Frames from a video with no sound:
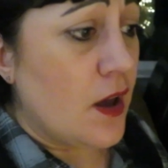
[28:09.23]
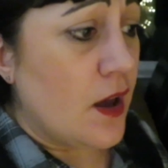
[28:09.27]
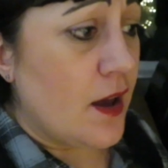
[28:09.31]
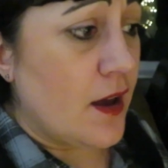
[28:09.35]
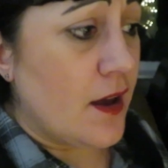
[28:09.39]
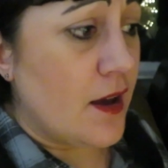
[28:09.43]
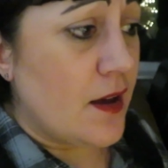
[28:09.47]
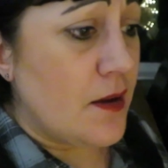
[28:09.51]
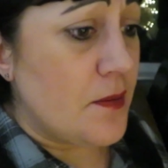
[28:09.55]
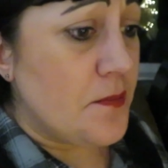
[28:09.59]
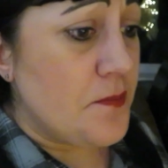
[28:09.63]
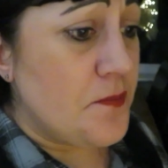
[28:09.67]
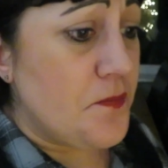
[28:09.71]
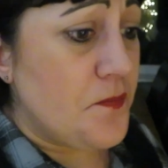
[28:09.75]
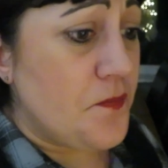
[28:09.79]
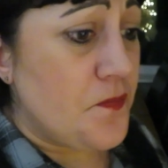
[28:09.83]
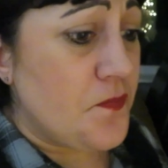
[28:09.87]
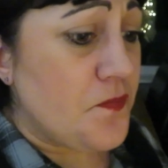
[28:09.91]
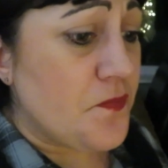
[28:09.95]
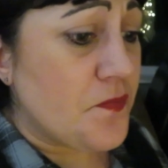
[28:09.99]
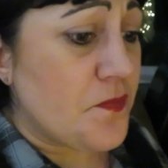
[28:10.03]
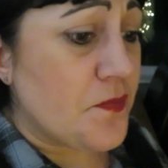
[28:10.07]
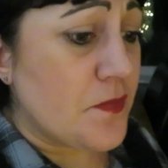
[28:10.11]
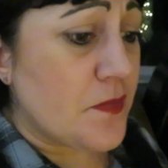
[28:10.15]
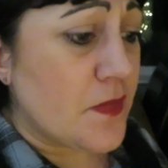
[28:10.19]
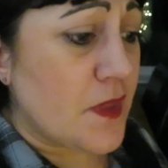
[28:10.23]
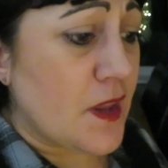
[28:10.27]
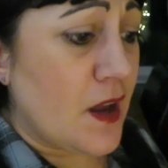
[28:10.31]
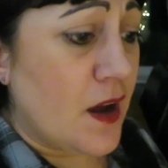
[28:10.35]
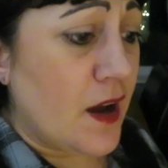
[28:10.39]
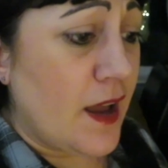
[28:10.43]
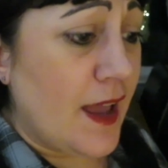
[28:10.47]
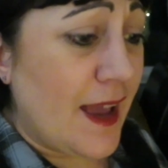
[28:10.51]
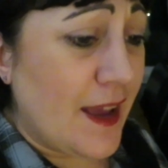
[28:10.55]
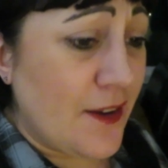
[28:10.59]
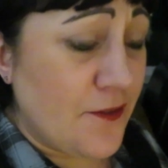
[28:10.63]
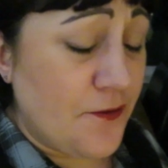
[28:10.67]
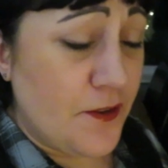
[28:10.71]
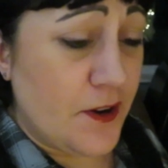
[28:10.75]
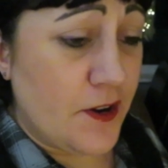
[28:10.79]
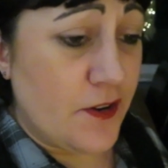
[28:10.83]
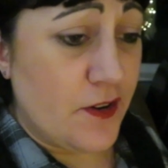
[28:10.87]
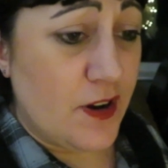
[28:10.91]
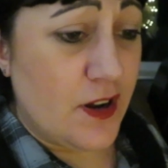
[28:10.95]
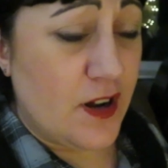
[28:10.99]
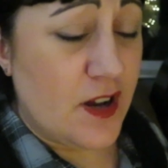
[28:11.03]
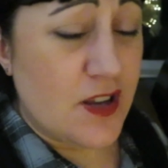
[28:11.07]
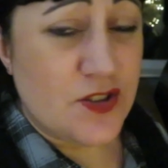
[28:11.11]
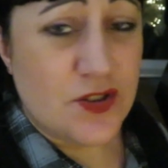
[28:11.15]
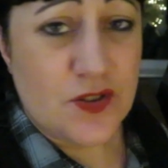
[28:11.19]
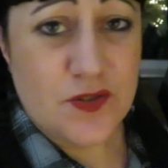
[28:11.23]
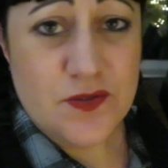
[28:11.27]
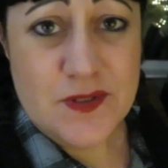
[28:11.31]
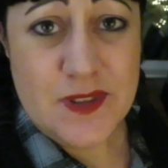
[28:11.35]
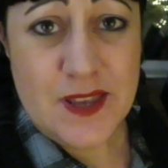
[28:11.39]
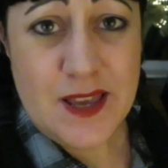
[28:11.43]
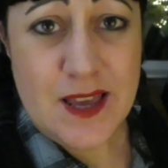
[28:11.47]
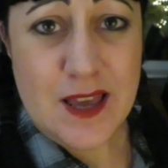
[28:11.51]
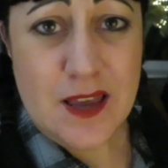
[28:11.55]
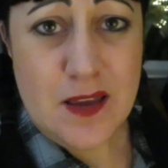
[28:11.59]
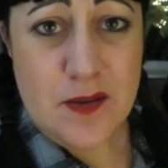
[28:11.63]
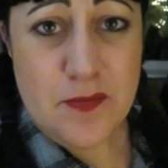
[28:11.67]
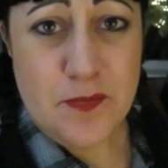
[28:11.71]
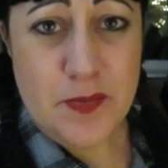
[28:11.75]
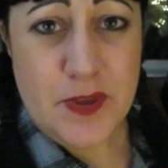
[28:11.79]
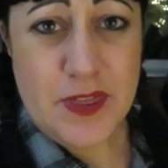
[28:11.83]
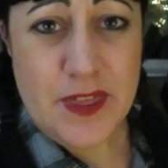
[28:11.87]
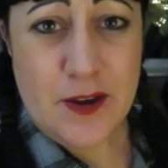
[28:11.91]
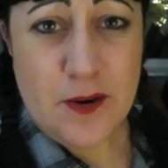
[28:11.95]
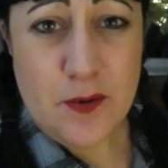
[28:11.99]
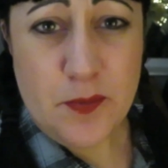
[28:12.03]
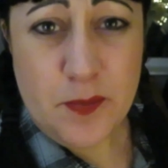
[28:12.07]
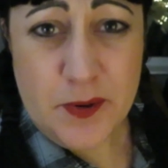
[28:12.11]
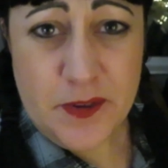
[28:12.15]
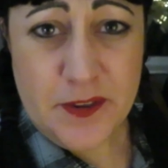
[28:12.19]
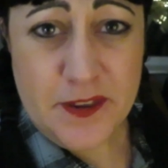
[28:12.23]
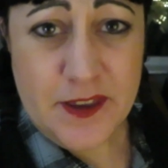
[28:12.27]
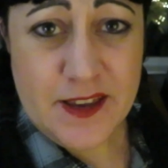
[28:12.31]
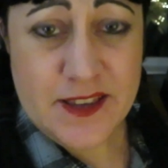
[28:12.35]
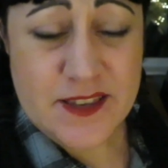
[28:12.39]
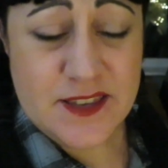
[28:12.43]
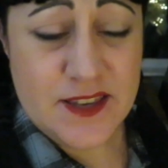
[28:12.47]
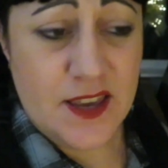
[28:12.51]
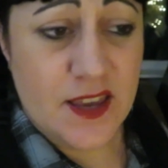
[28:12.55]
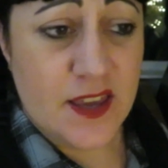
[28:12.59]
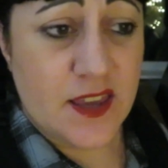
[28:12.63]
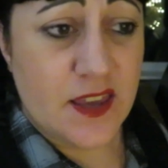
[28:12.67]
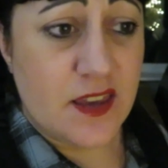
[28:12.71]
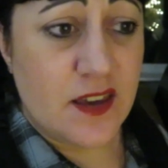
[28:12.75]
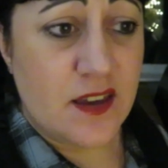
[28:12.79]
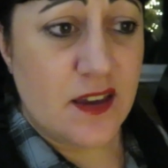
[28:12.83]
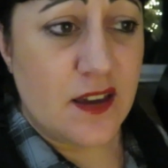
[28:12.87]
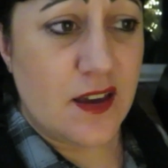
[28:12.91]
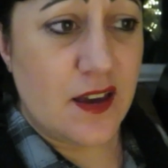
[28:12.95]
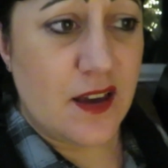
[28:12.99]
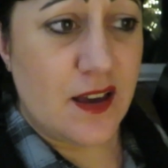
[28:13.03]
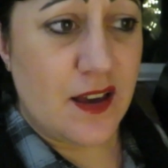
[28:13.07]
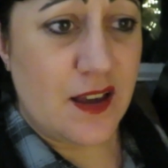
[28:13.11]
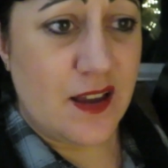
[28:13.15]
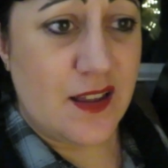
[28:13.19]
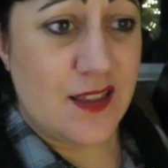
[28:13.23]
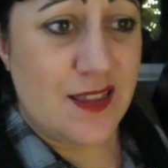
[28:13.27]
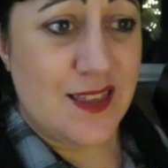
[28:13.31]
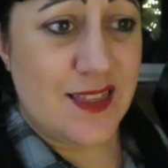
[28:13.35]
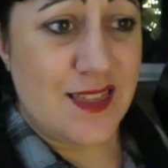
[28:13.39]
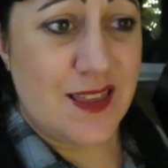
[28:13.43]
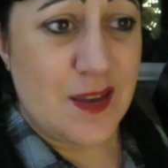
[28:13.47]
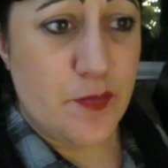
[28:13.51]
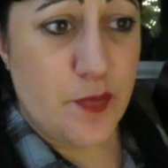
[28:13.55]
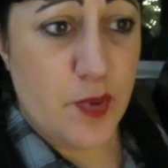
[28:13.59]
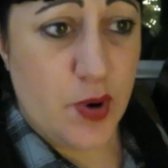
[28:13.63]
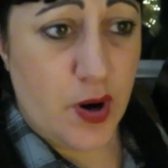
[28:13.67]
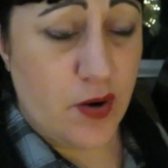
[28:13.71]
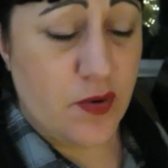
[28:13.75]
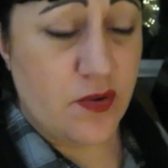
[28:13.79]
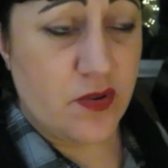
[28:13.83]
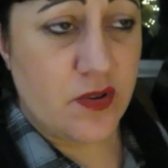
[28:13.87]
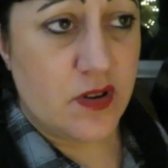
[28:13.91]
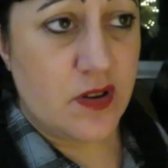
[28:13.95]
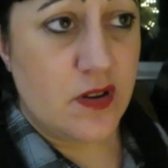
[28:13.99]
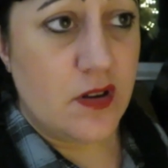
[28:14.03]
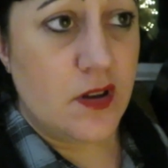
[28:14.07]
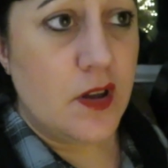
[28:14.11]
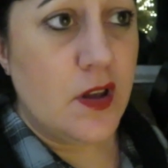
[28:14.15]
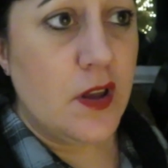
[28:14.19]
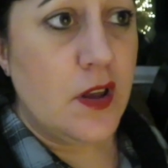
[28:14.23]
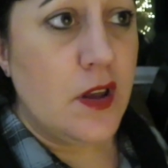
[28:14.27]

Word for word: Um... I had fairy lights on there, but they were pathetic and then they broke.